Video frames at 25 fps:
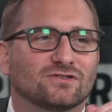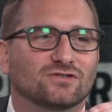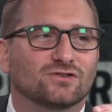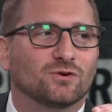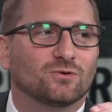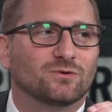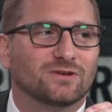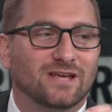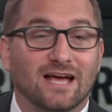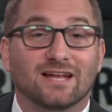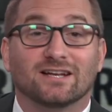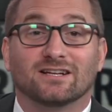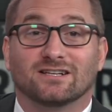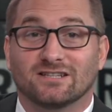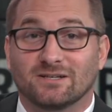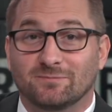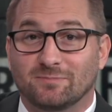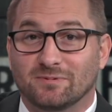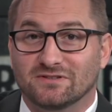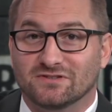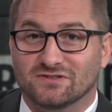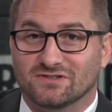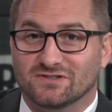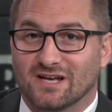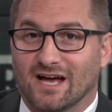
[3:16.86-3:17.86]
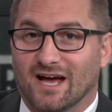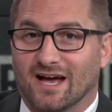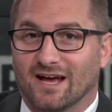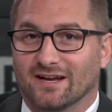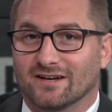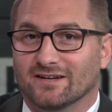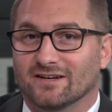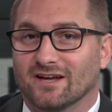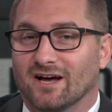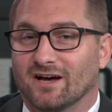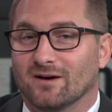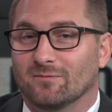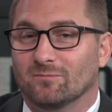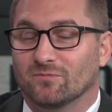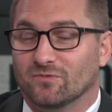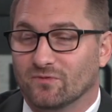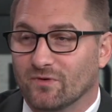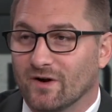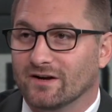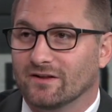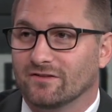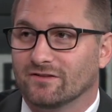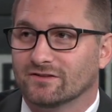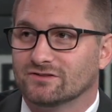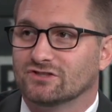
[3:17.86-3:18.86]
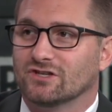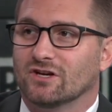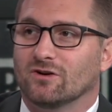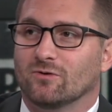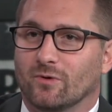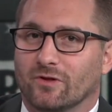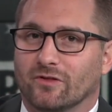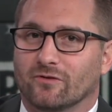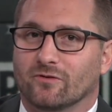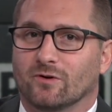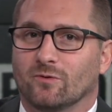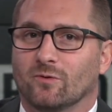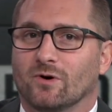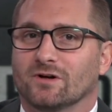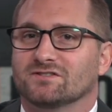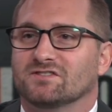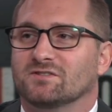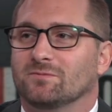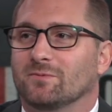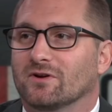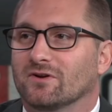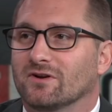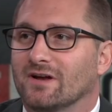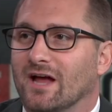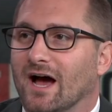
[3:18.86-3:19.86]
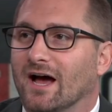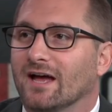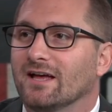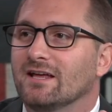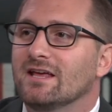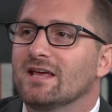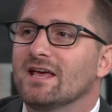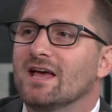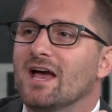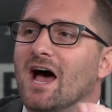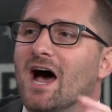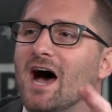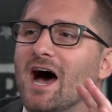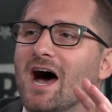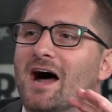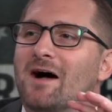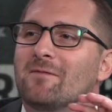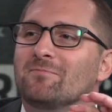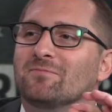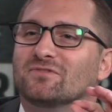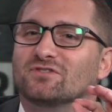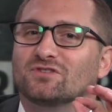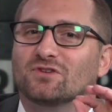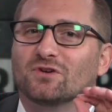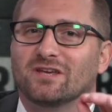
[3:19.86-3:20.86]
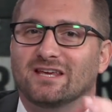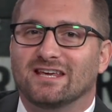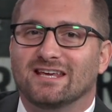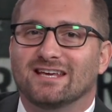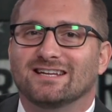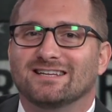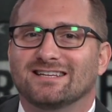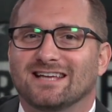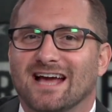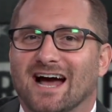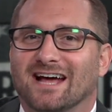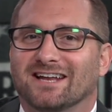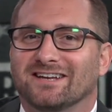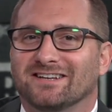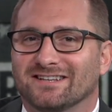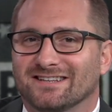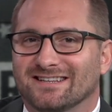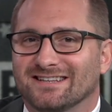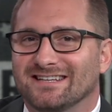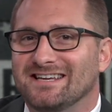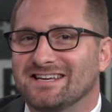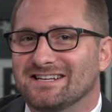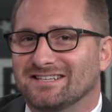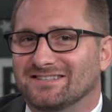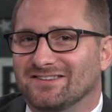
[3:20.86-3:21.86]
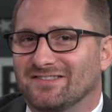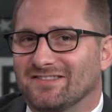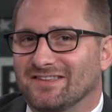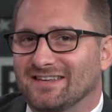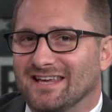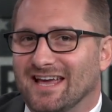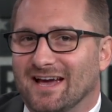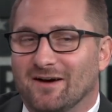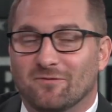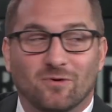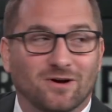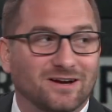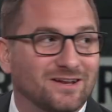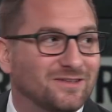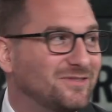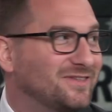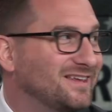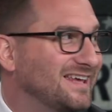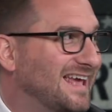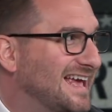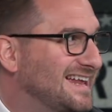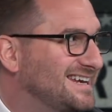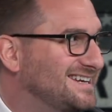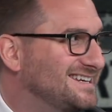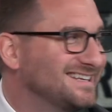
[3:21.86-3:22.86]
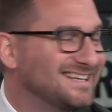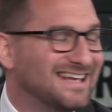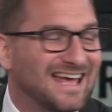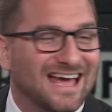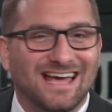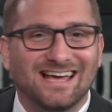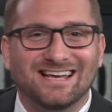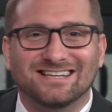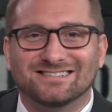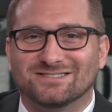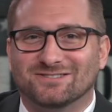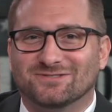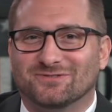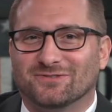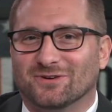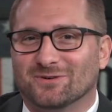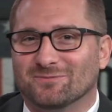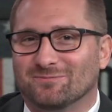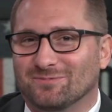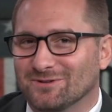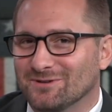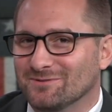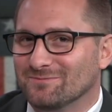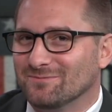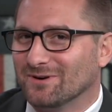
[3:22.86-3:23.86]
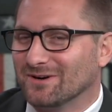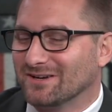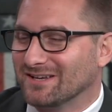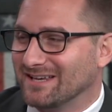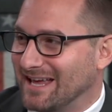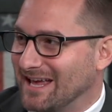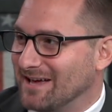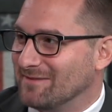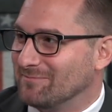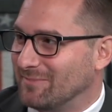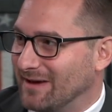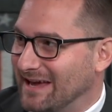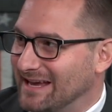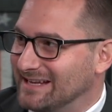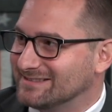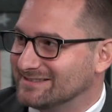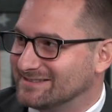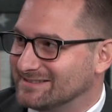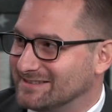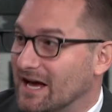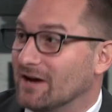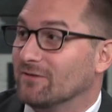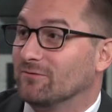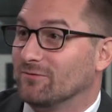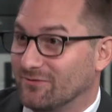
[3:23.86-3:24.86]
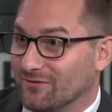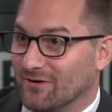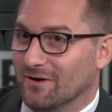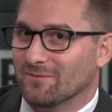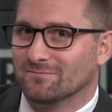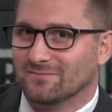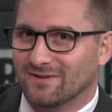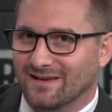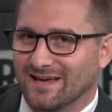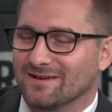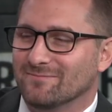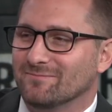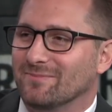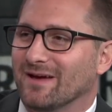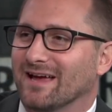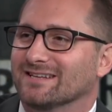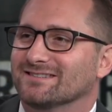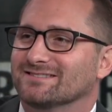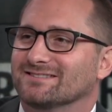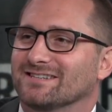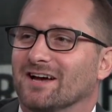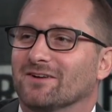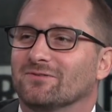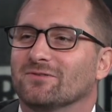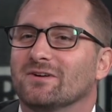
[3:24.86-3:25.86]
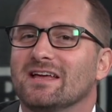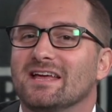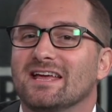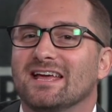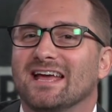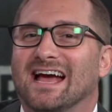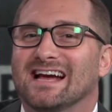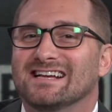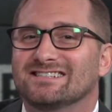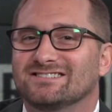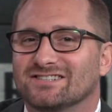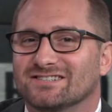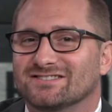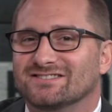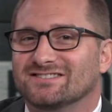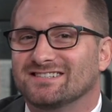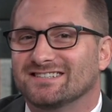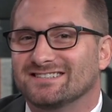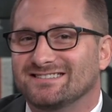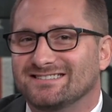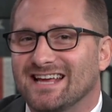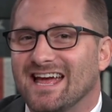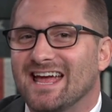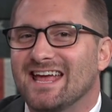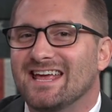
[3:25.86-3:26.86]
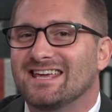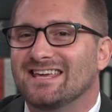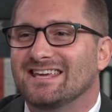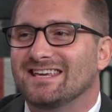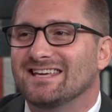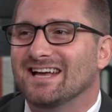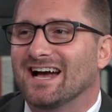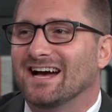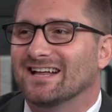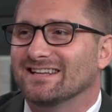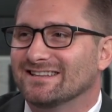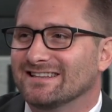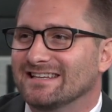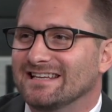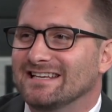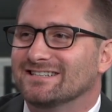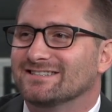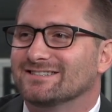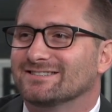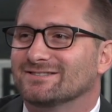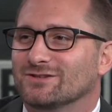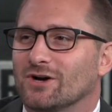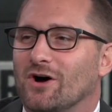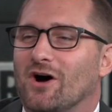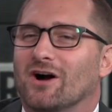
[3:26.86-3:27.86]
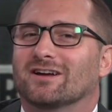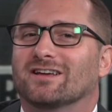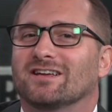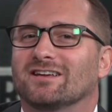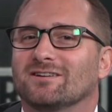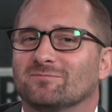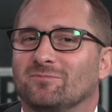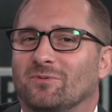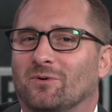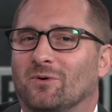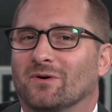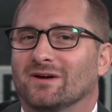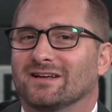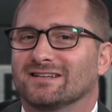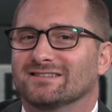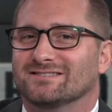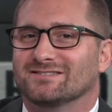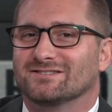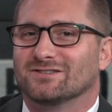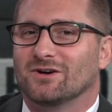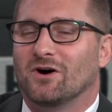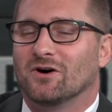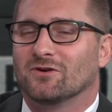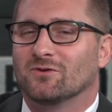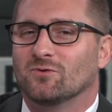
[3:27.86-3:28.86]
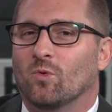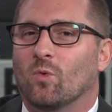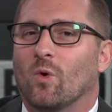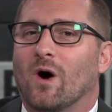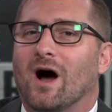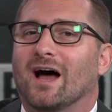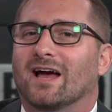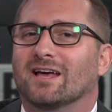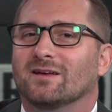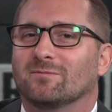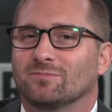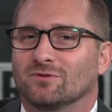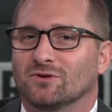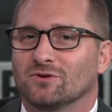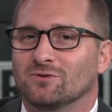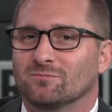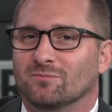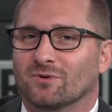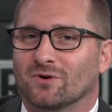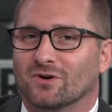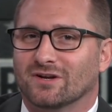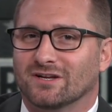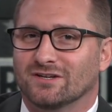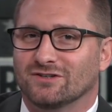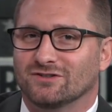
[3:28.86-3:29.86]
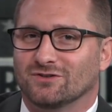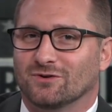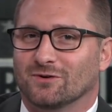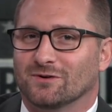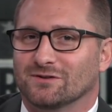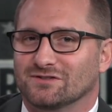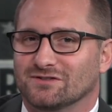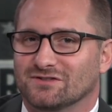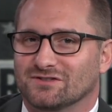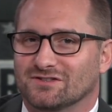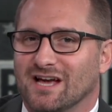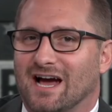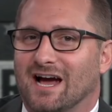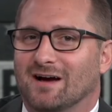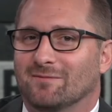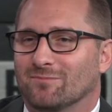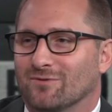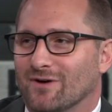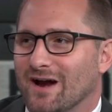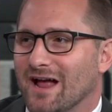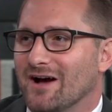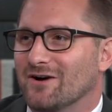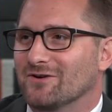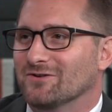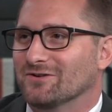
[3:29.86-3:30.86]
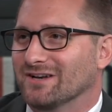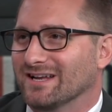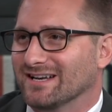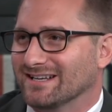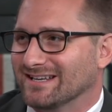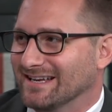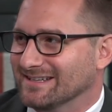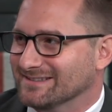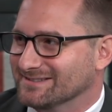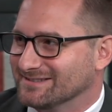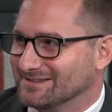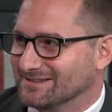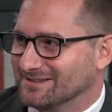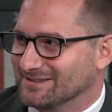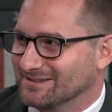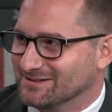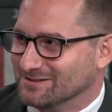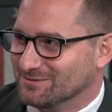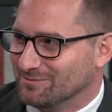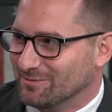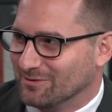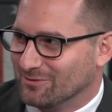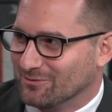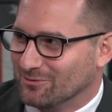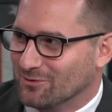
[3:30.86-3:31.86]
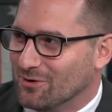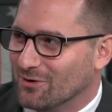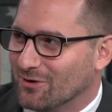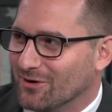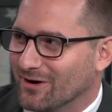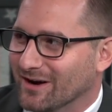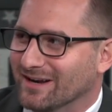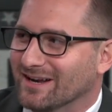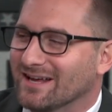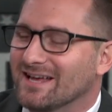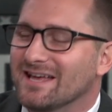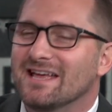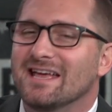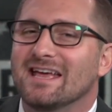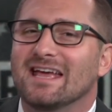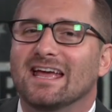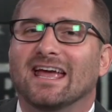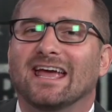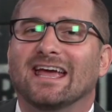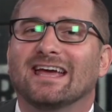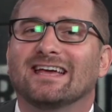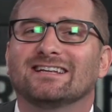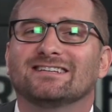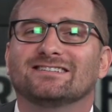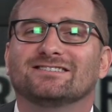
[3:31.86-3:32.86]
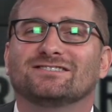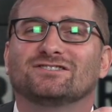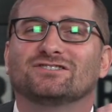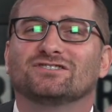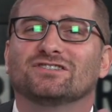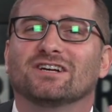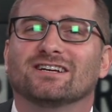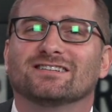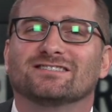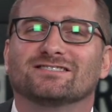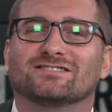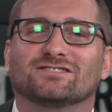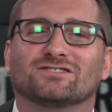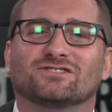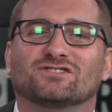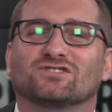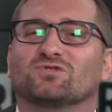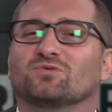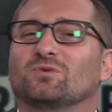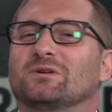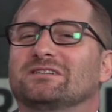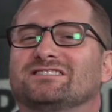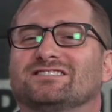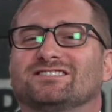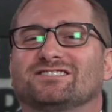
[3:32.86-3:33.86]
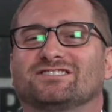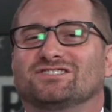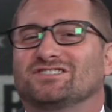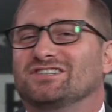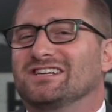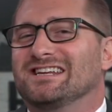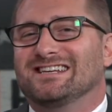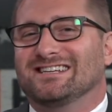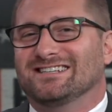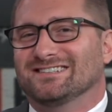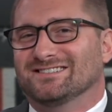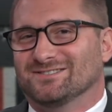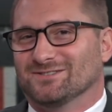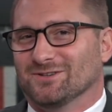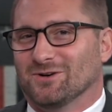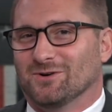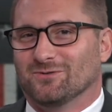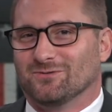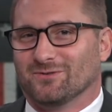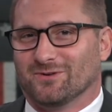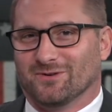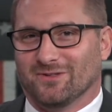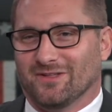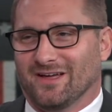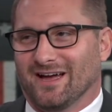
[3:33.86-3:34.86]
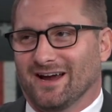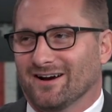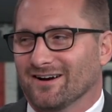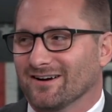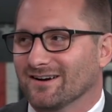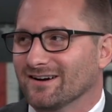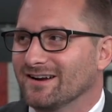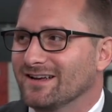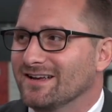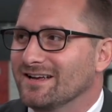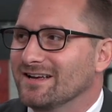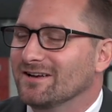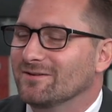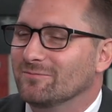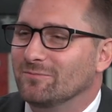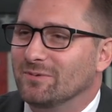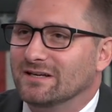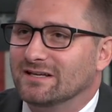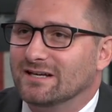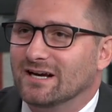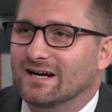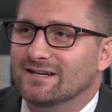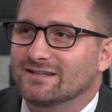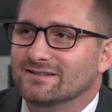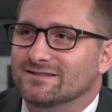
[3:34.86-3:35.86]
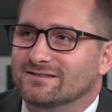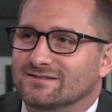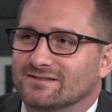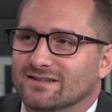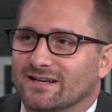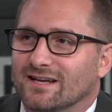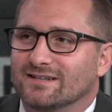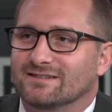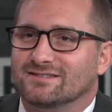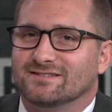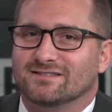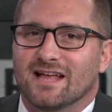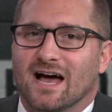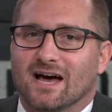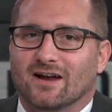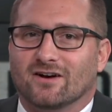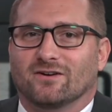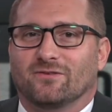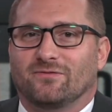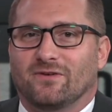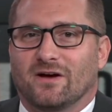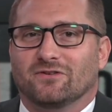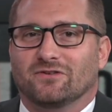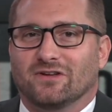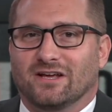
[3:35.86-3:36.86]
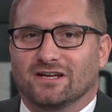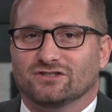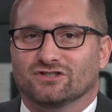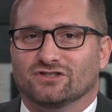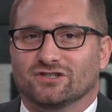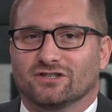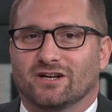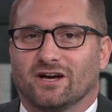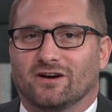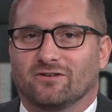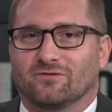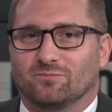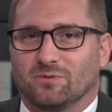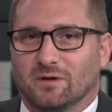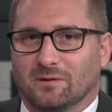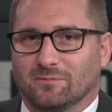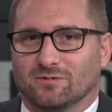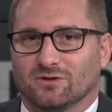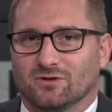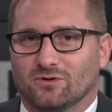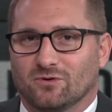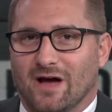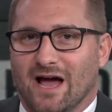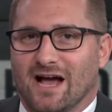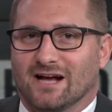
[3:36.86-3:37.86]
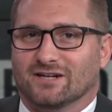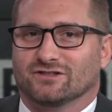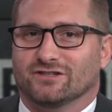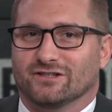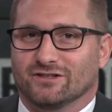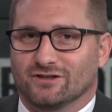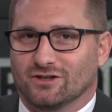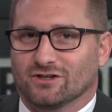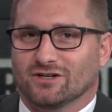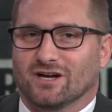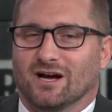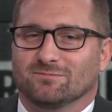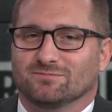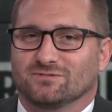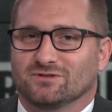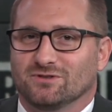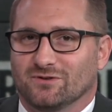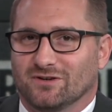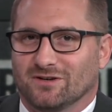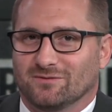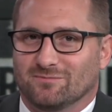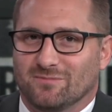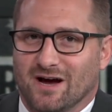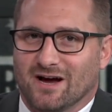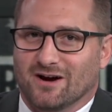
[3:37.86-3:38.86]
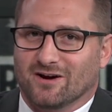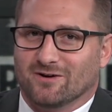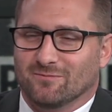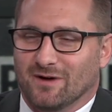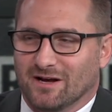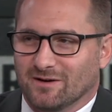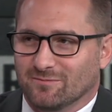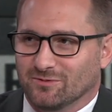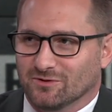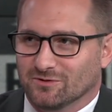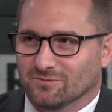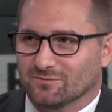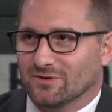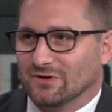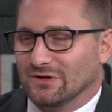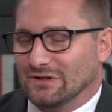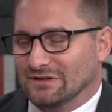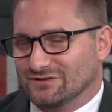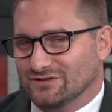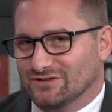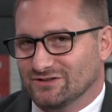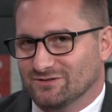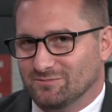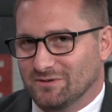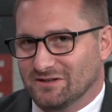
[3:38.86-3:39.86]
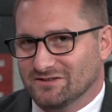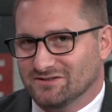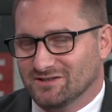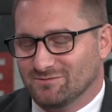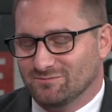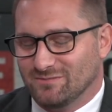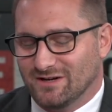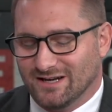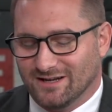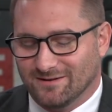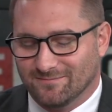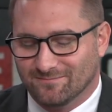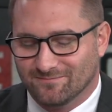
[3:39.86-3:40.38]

so Ken Klippenstein, um, friend of the show, whether he wants to be or not, um, so he had gotten leaked the one of the NDAs for Bloomberg campaign staff from campaign staff, and just today he got leaked talking points on why Bloomberg endorsed Scott Brown against Elizabeth Warren. It is just Swiss cheese over there because it's not on a foundation of people who actually look up to and admire Mike Bloomberg. It's just based on money.